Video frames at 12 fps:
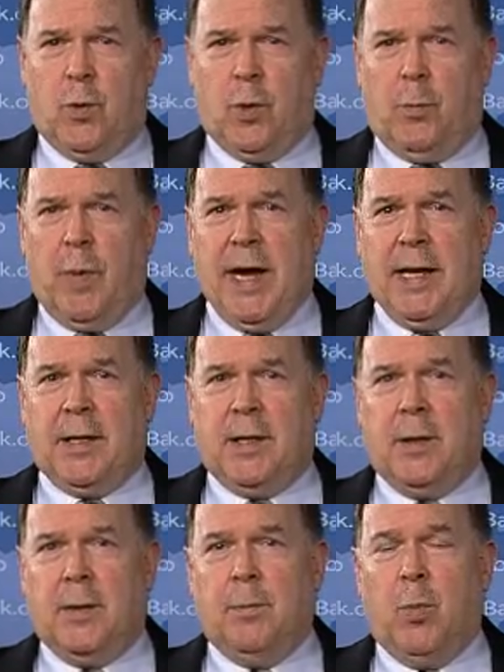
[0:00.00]
World
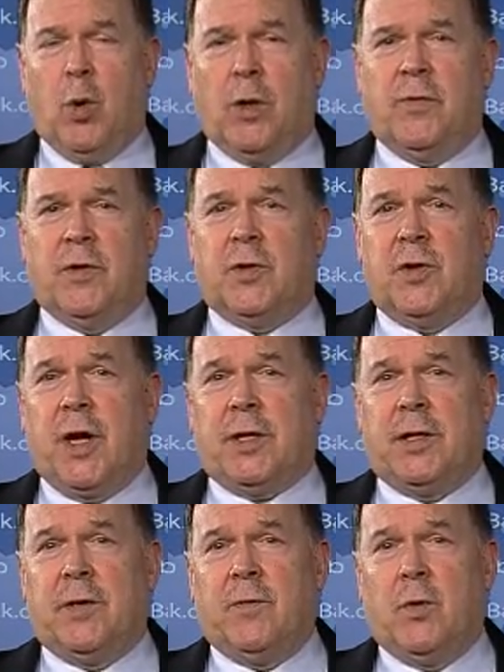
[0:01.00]
Bank Board of
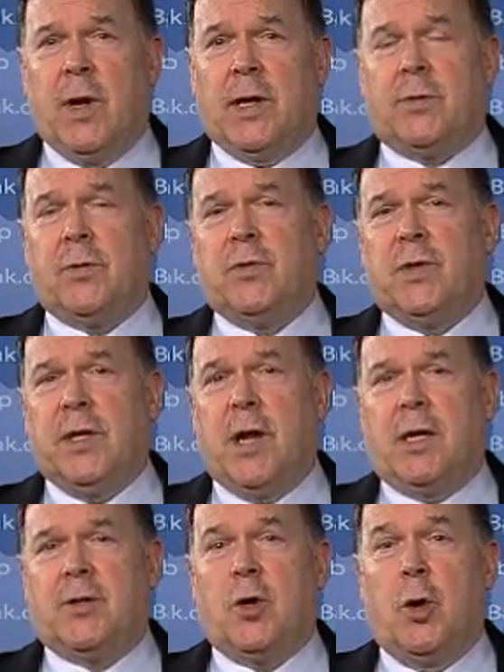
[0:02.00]
Executive Directors in
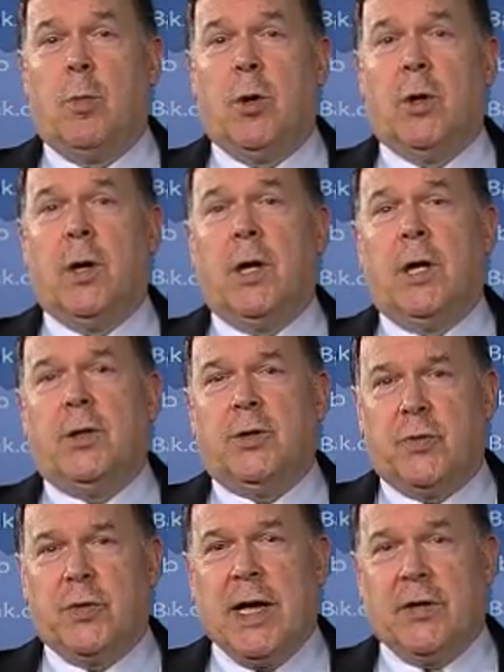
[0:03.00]
October
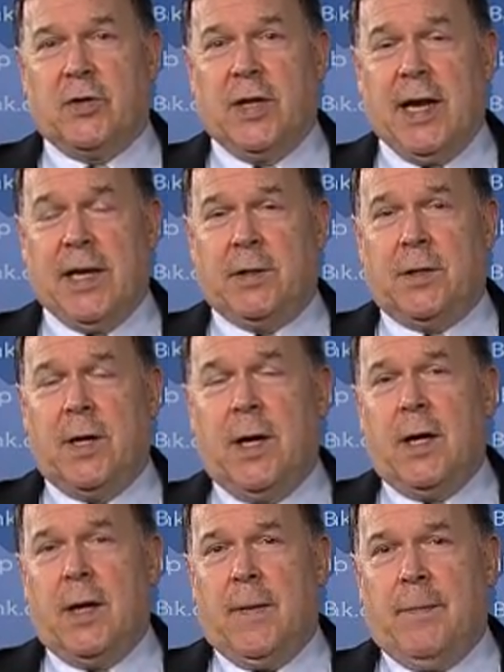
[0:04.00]
2008.
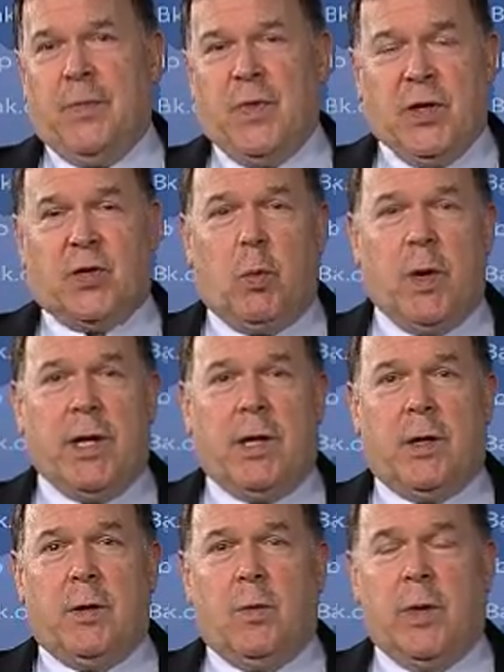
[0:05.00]
This
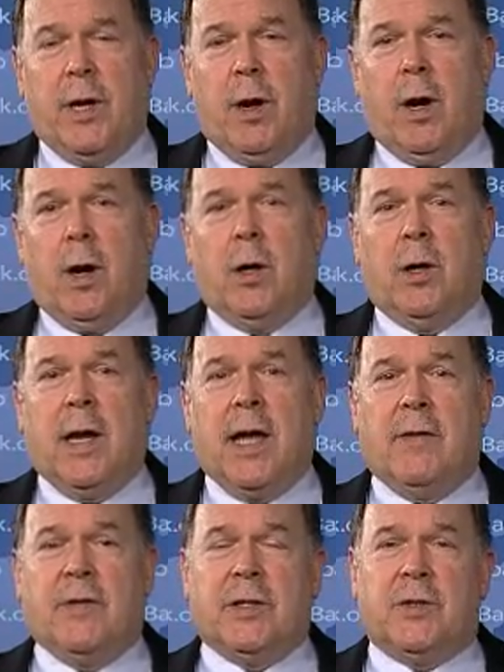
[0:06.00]
week, we are
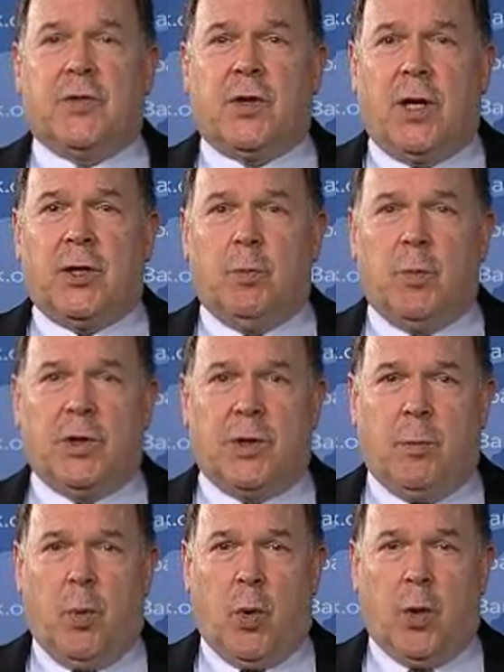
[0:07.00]
having a discussion
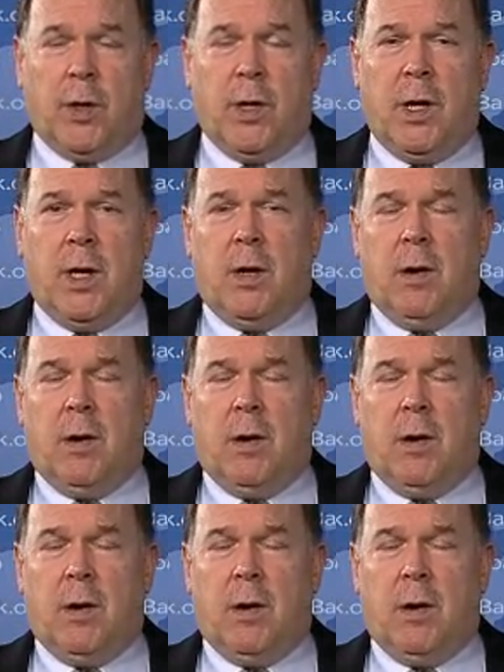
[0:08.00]
with the board,